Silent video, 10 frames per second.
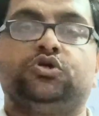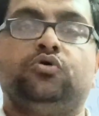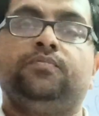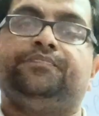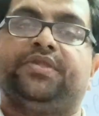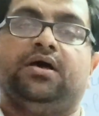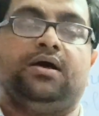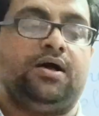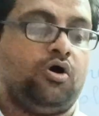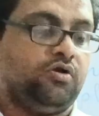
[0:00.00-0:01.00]
So
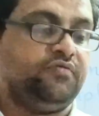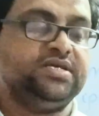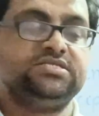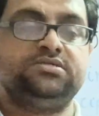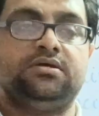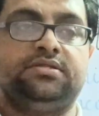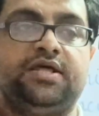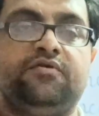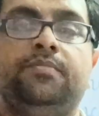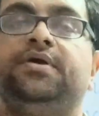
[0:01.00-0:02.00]
always
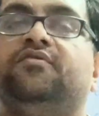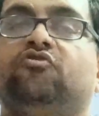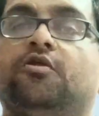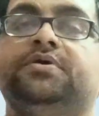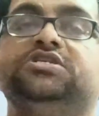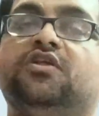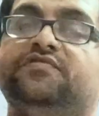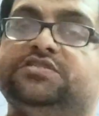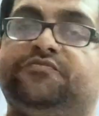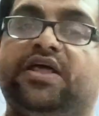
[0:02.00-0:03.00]
there will be a formation
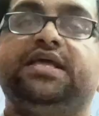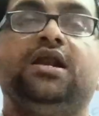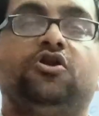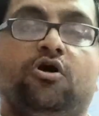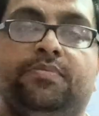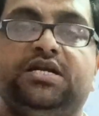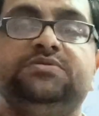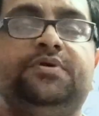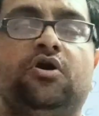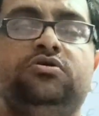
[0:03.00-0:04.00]
of spherical droplets
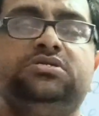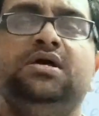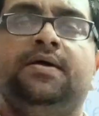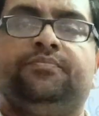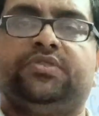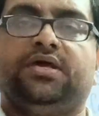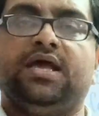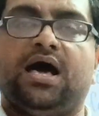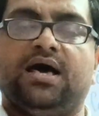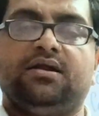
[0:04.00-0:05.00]
because
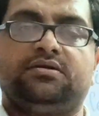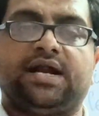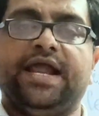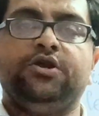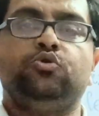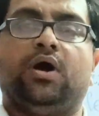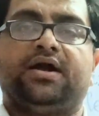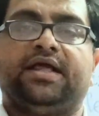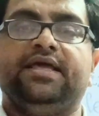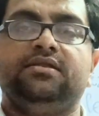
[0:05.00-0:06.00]
they are trying to
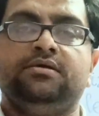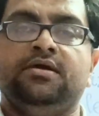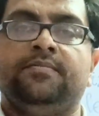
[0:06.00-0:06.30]
attain